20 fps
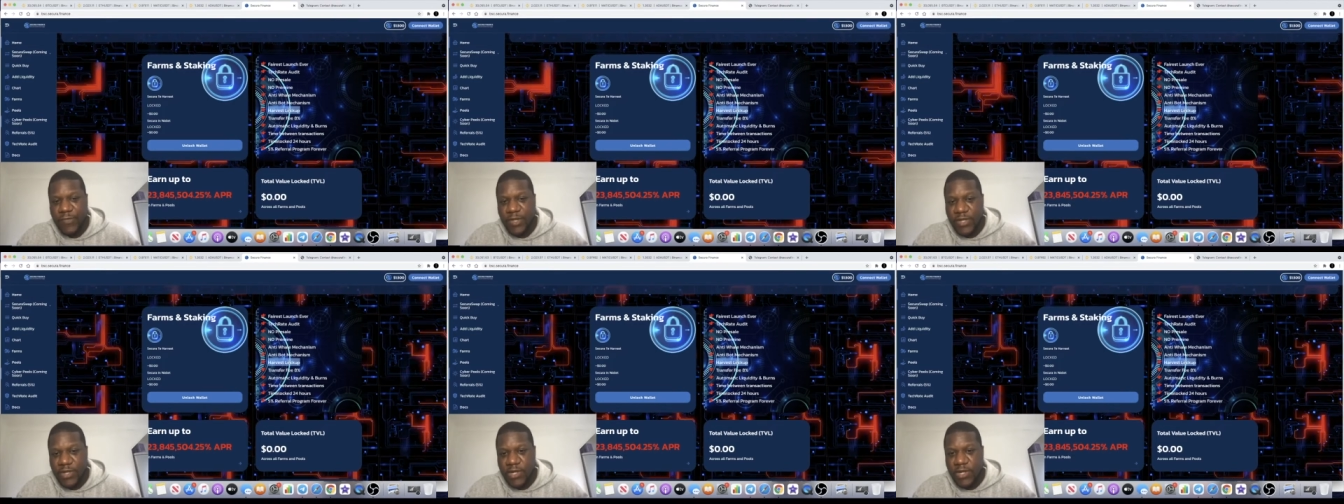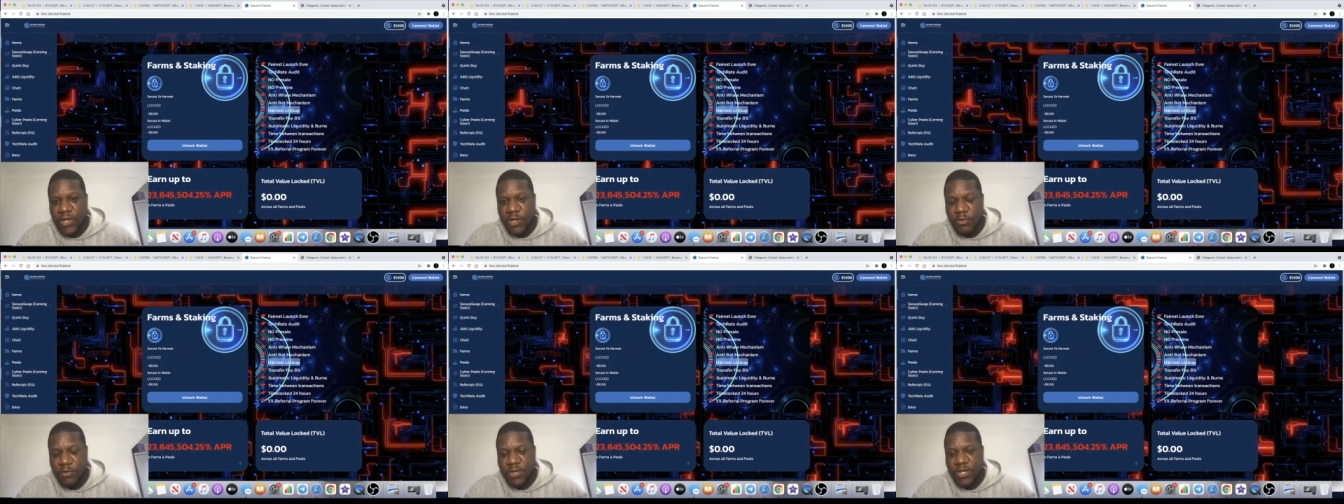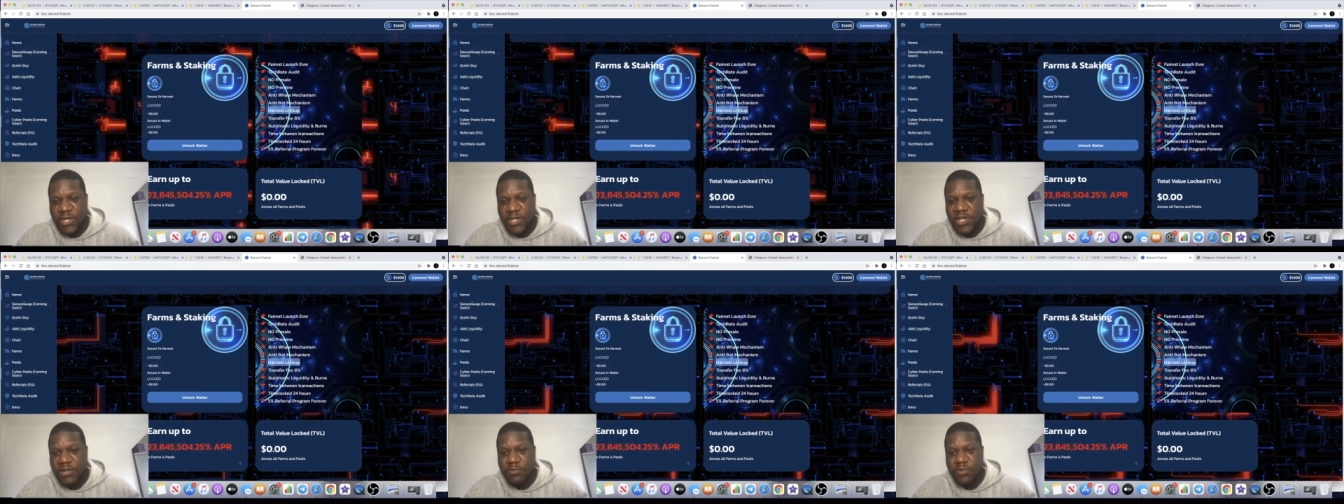the
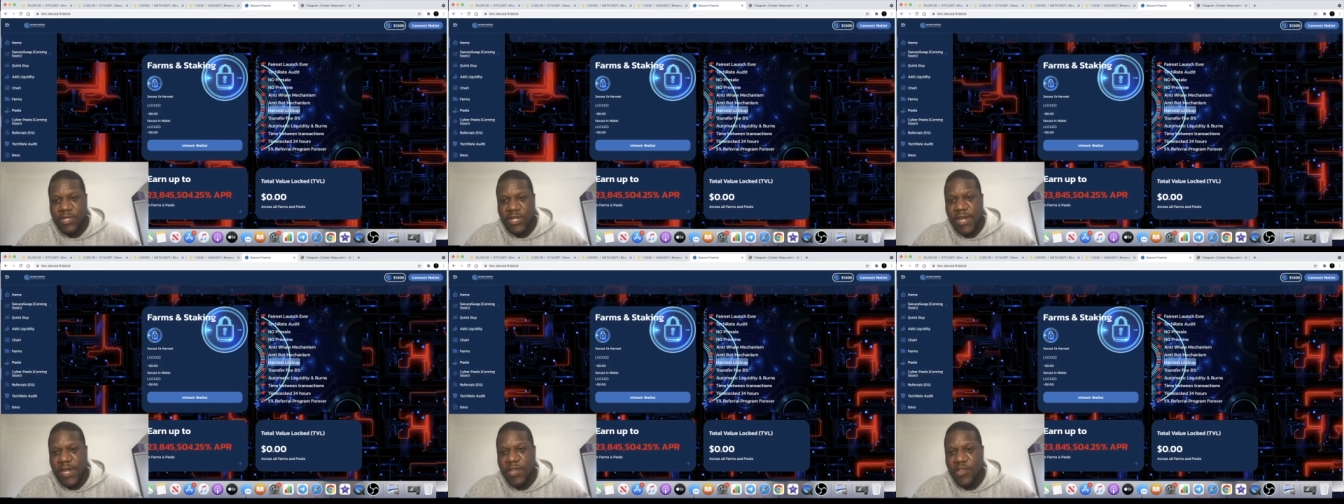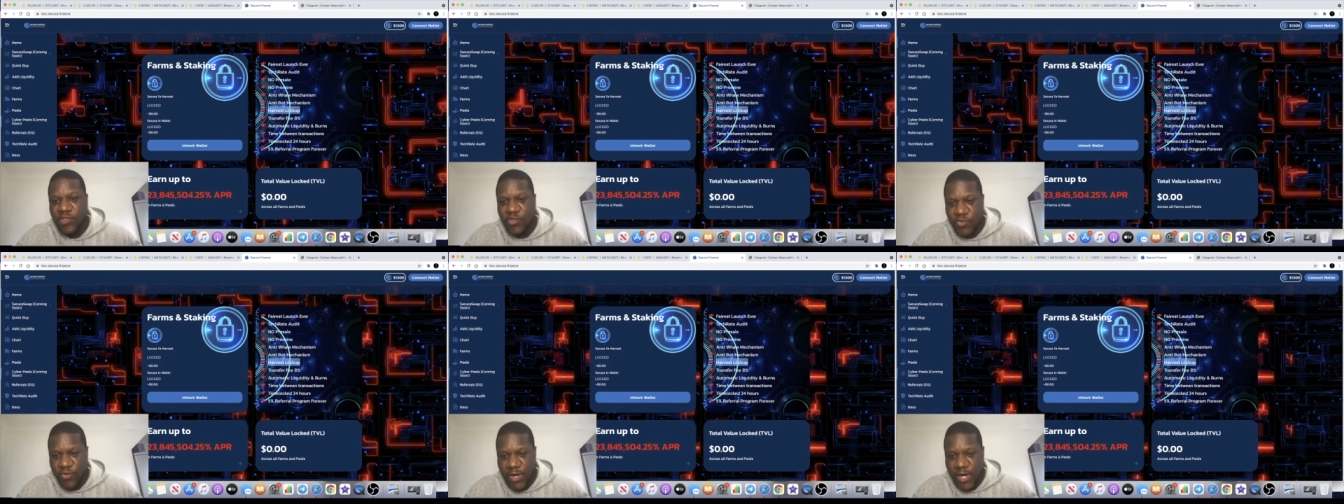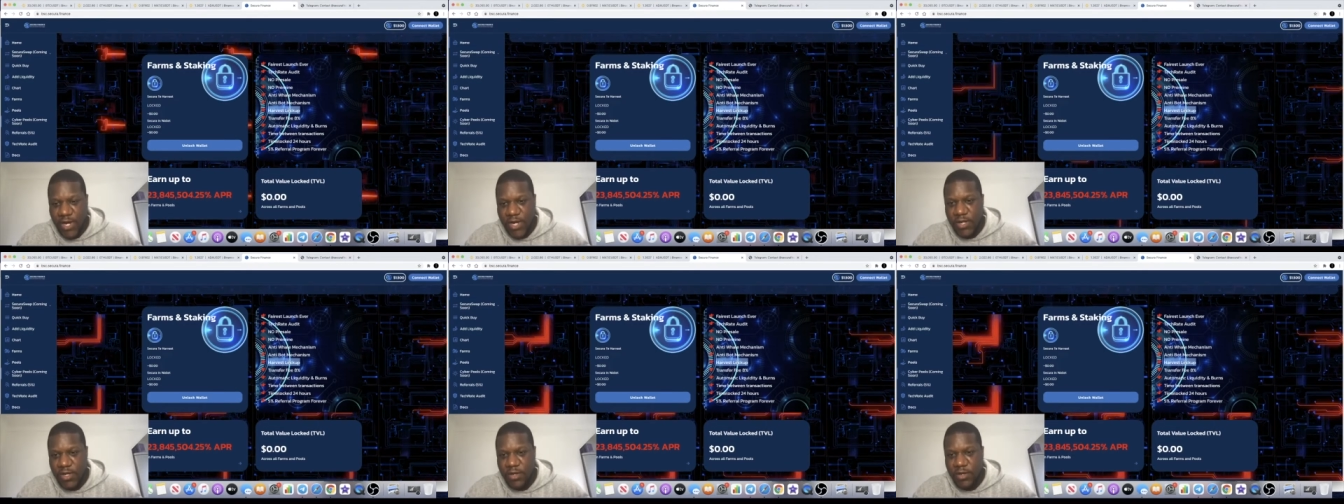liquidity was getting
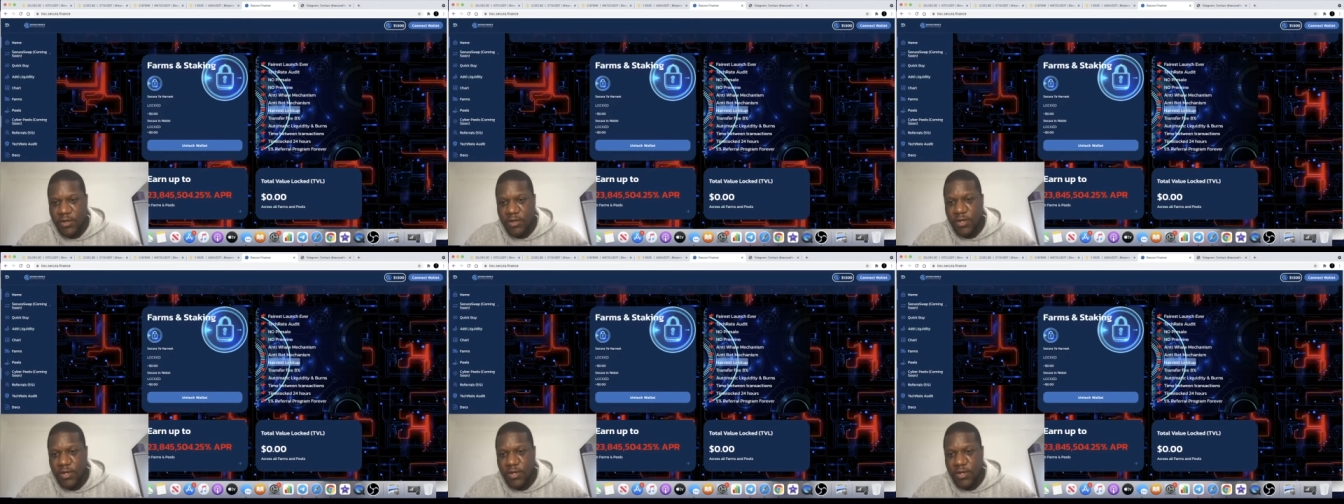drained